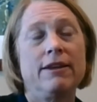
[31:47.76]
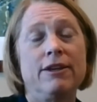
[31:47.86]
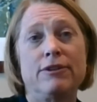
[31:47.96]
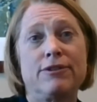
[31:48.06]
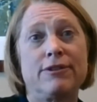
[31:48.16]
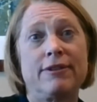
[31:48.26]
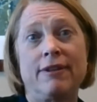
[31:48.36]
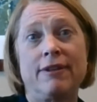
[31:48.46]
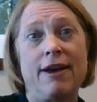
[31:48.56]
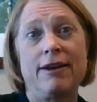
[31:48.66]
It's
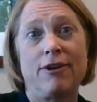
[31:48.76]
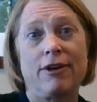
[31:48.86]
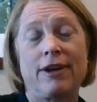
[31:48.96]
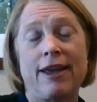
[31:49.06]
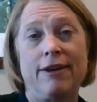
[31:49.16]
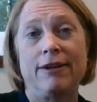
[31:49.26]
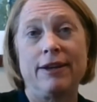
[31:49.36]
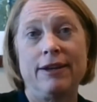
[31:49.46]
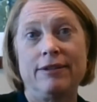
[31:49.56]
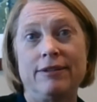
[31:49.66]
not in our
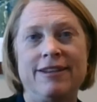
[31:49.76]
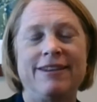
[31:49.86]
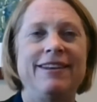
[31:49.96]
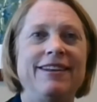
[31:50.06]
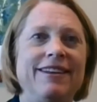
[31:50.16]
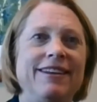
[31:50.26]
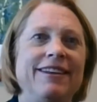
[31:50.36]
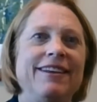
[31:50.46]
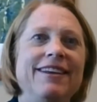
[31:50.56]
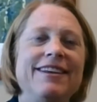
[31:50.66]
county.
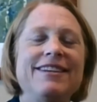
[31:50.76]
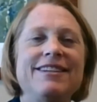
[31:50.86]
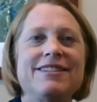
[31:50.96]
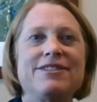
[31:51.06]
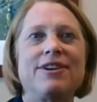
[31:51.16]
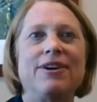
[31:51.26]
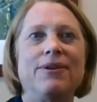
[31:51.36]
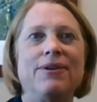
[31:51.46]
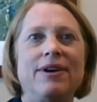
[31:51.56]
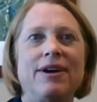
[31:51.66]
So
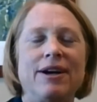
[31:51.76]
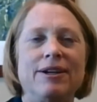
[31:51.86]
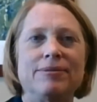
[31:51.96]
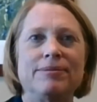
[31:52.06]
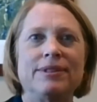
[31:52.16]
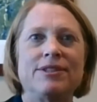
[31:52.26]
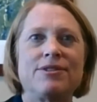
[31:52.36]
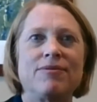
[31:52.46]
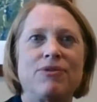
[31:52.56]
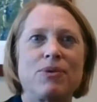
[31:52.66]

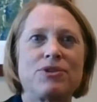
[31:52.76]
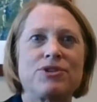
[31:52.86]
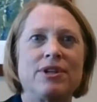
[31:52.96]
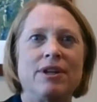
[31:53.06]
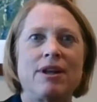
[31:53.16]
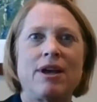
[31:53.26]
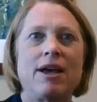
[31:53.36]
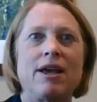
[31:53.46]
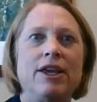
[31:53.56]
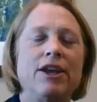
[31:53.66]
it's unfortunate.
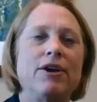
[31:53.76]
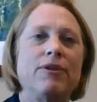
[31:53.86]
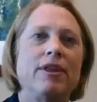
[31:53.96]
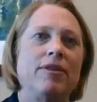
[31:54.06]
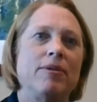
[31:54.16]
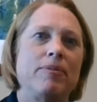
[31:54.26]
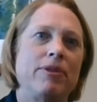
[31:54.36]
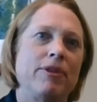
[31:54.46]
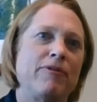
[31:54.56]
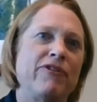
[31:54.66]

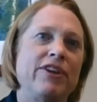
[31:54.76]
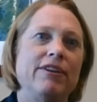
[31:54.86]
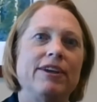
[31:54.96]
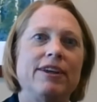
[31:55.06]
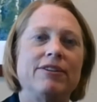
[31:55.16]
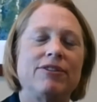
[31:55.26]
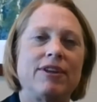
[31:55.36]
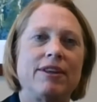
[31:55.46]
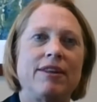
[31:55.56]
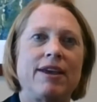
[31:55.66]
The feeling is
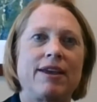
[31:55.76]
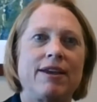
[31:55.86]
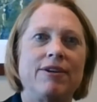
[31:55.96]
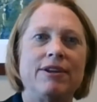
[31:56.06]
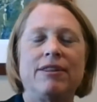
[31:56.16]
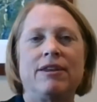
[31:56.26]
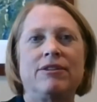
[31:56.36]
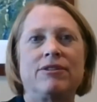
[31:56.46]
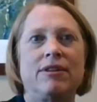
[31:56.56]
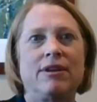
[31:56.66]
that county
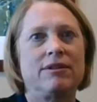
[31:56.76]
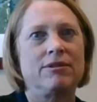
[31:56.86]
thinks that